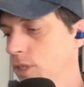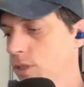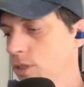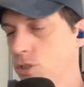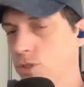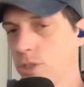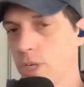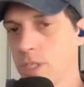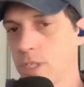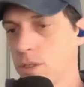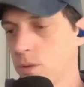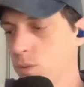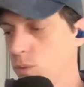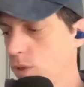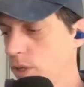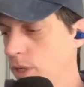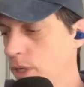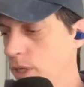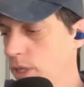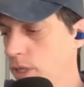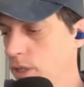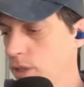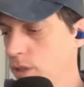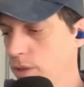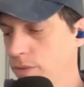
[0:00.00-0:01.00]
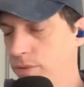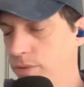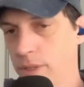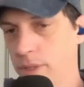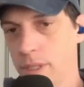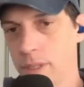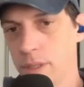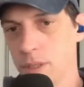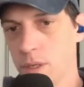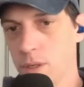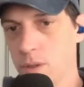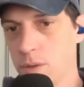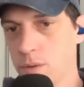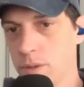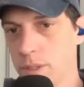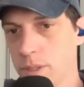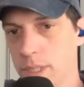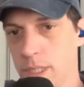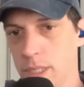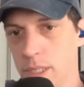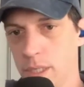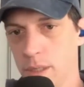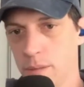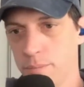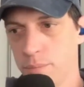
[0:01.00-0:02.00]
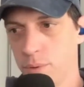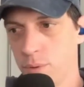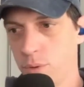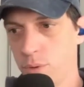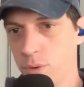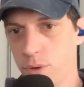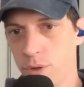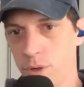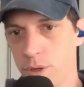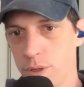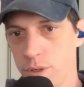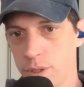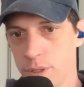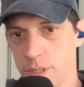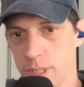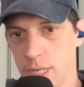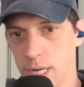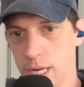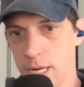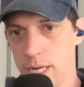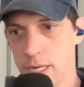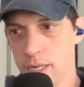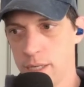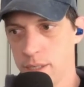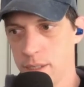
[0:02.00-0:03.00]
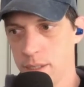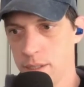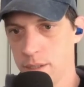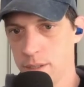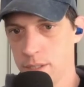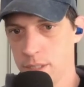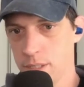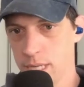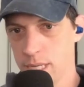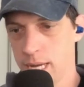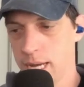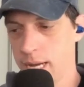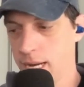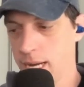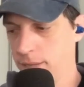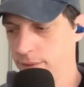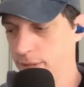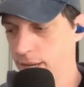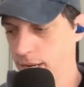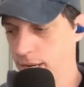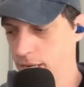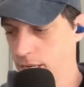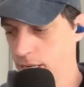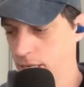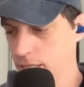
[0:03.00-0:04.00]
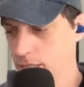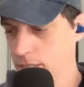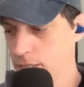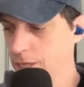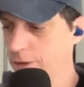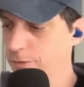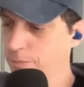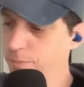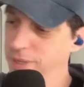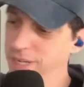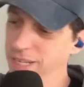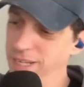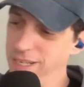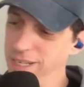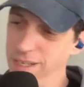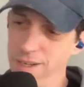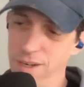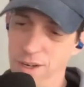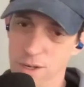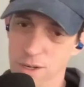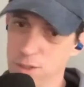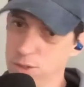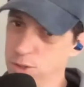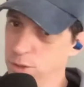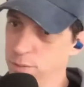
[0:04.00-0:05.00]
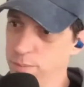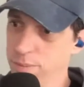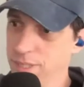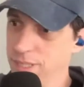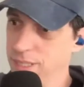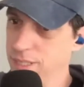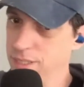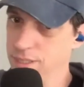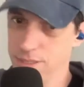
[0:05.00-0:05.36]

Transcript: stress at work, or feeling lonely or bored or tired, sad, that kind of stuff. But it can also be